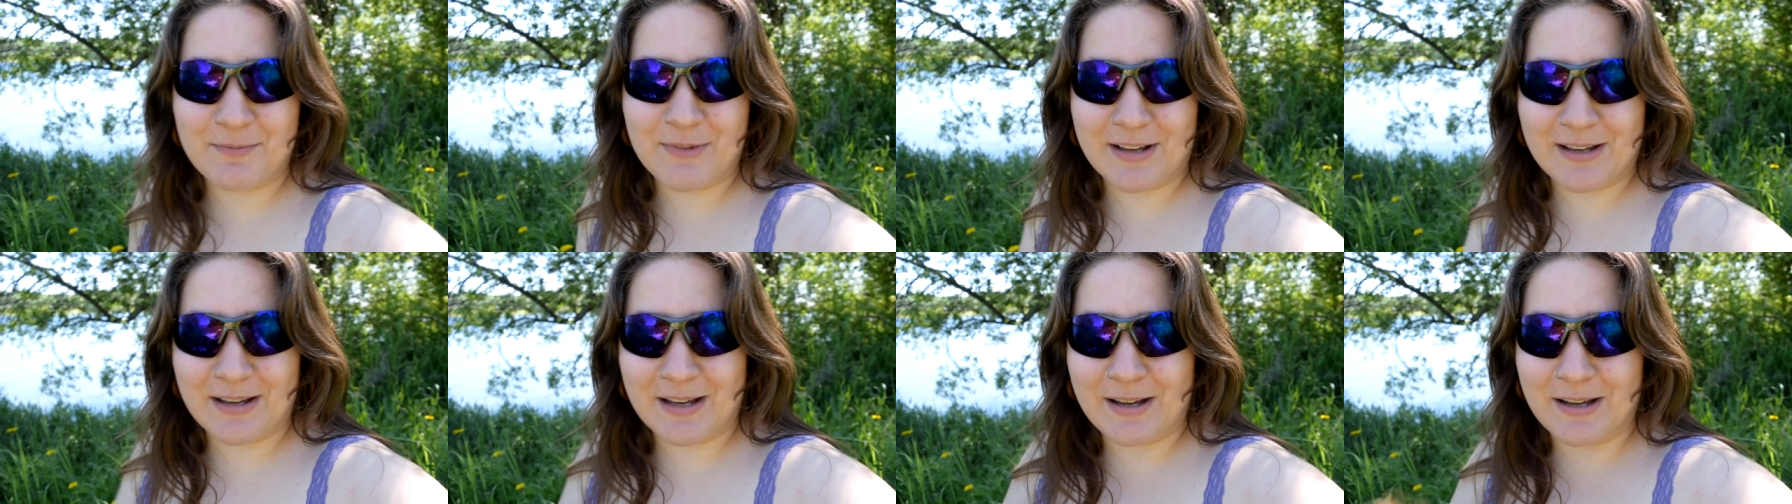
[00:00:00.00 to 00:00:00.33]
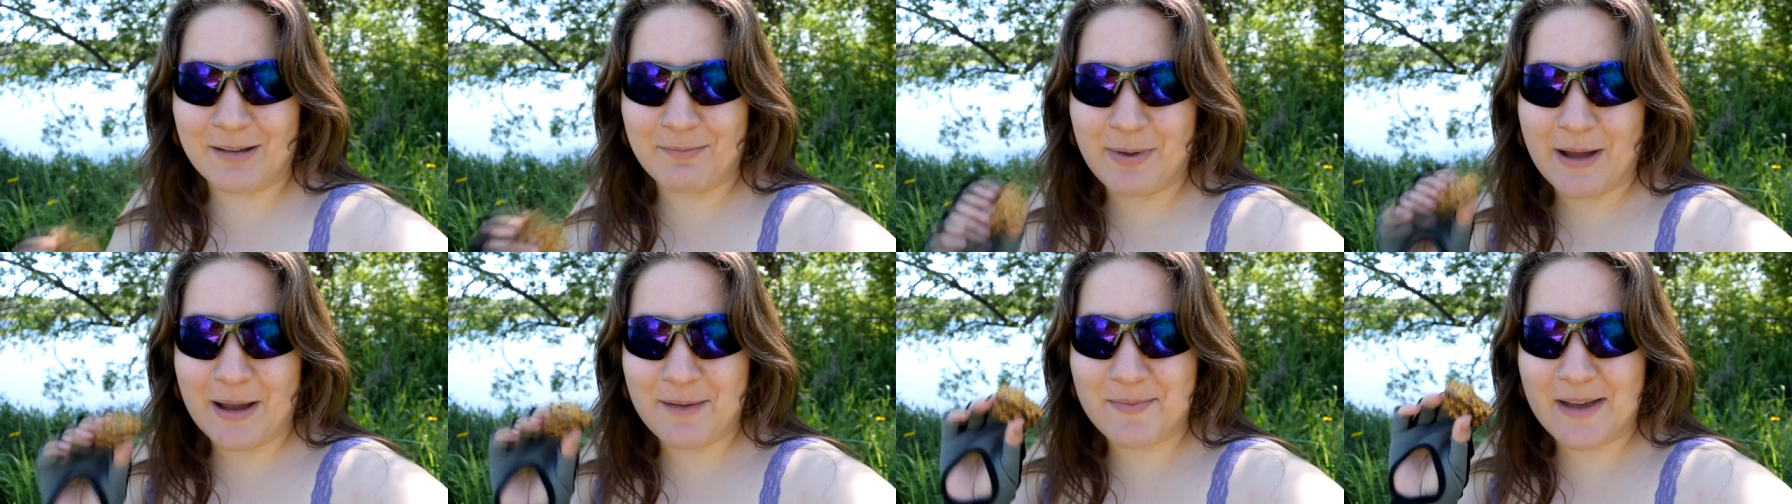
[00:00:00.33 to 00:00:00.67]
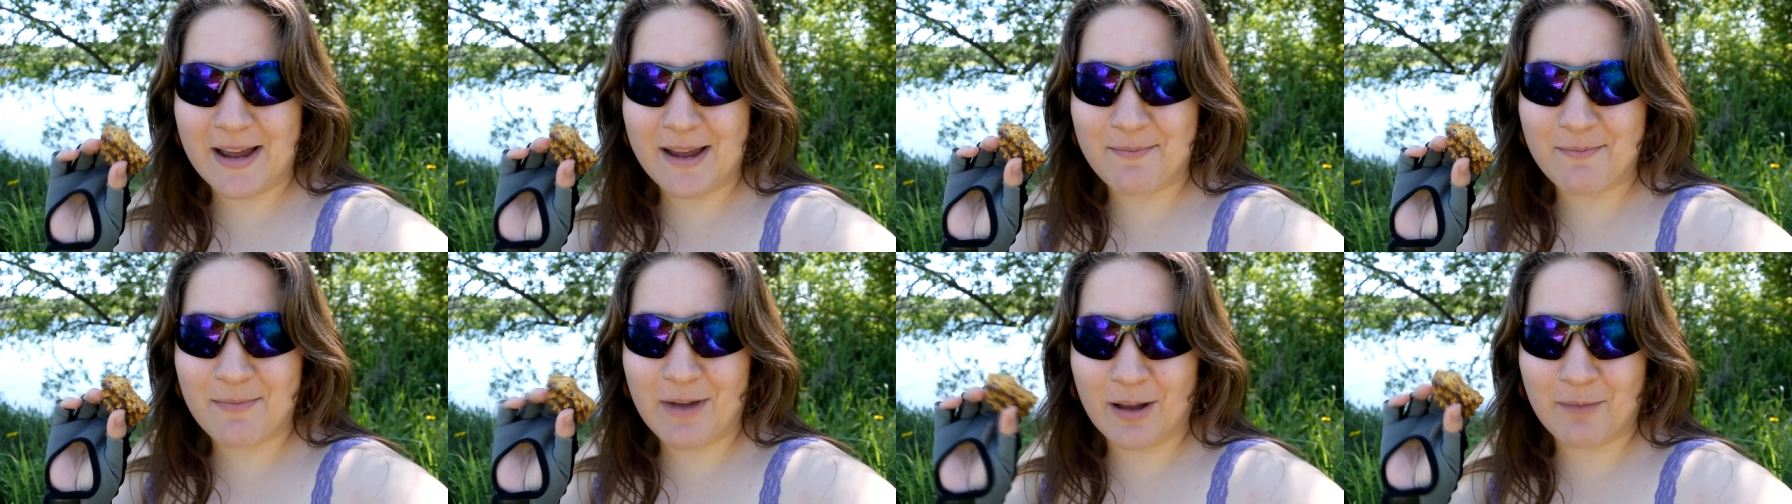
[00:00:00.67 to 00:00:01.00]
uh, by
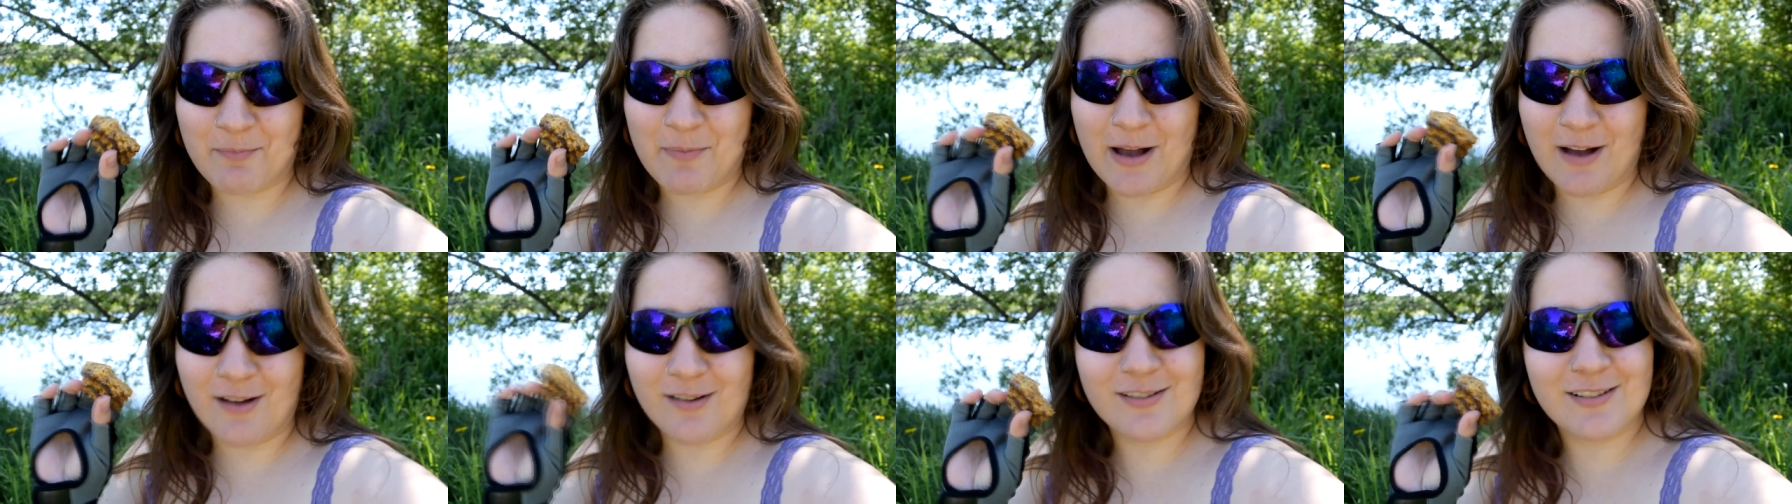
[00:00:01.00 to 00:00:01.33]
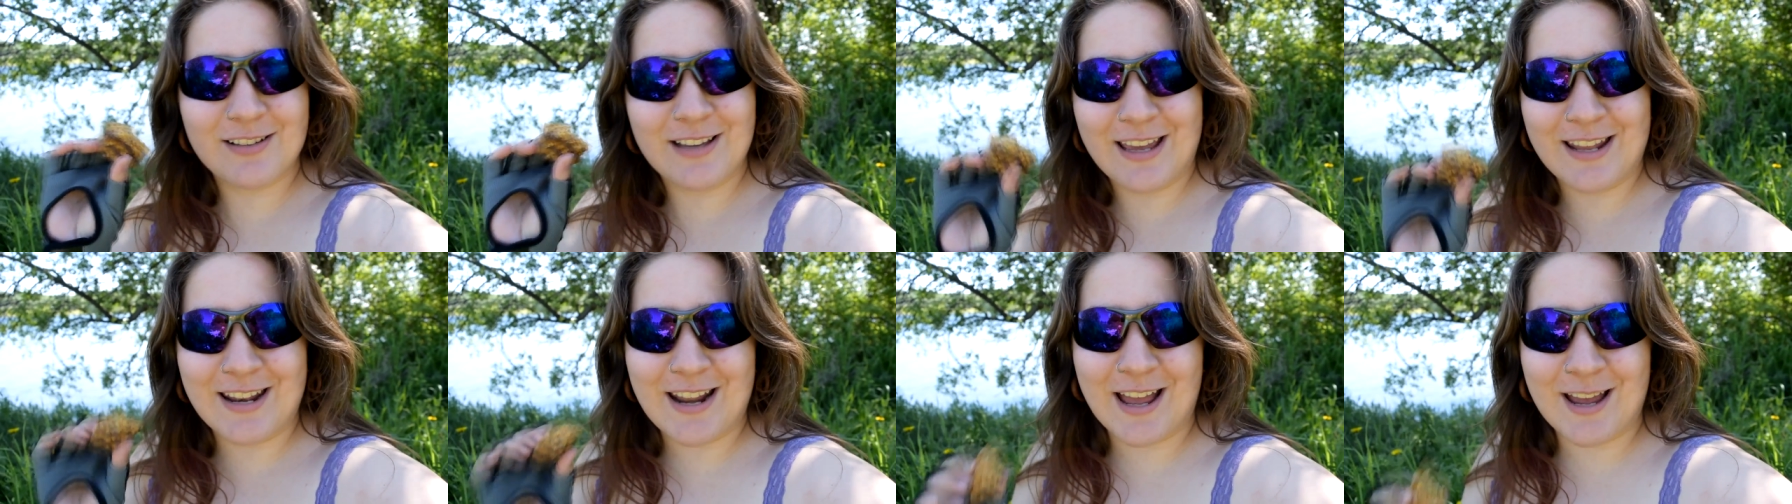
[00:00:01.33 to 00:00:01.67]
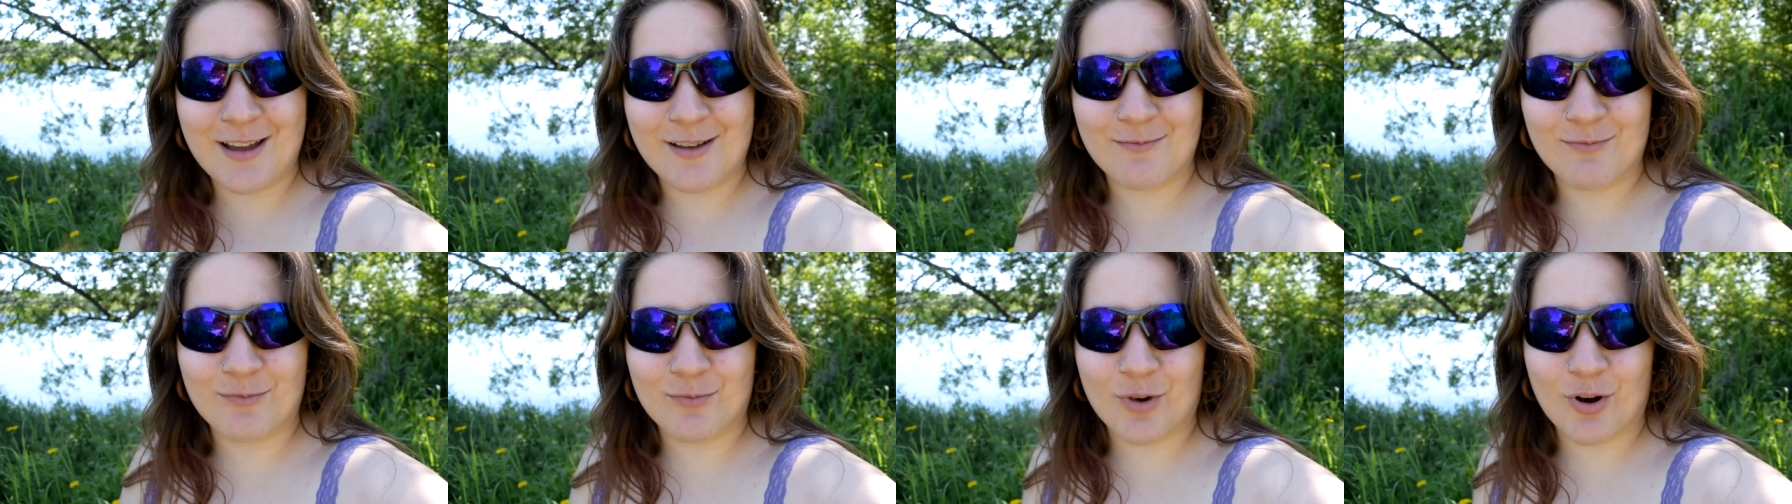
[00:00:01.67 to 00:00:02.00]
my mukbang and
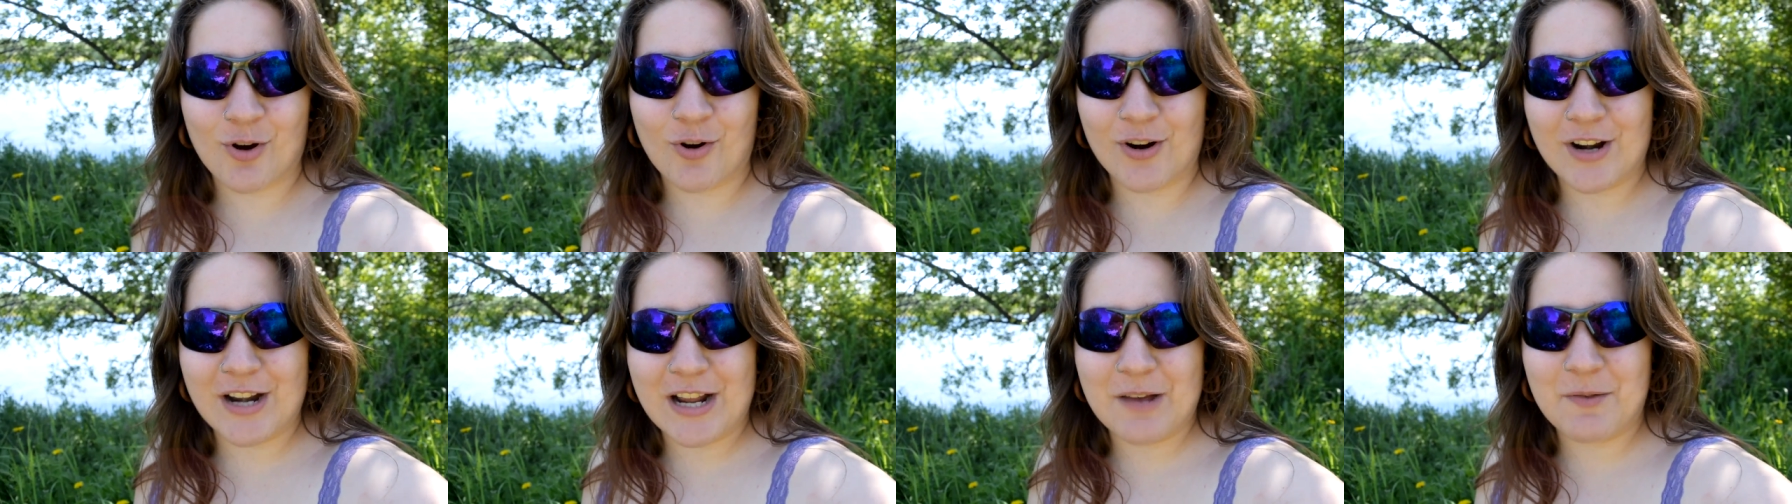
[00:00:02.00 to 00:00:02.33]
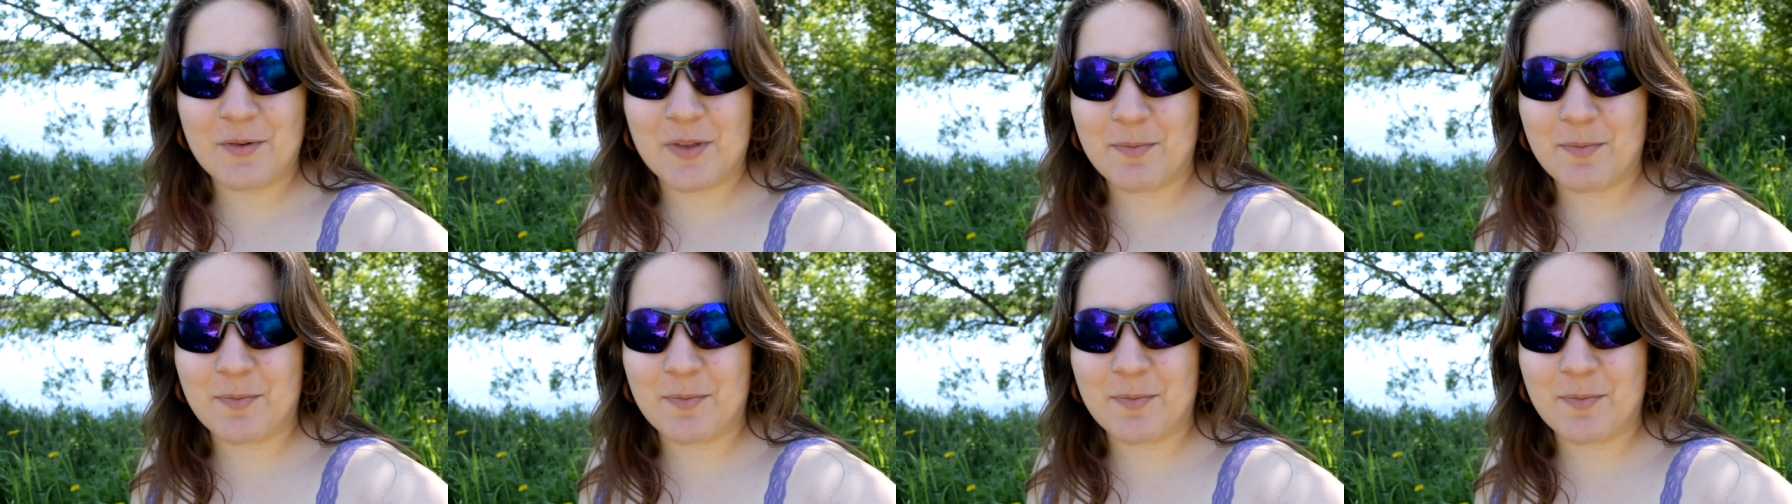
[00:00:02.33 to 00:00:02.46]
I'm recording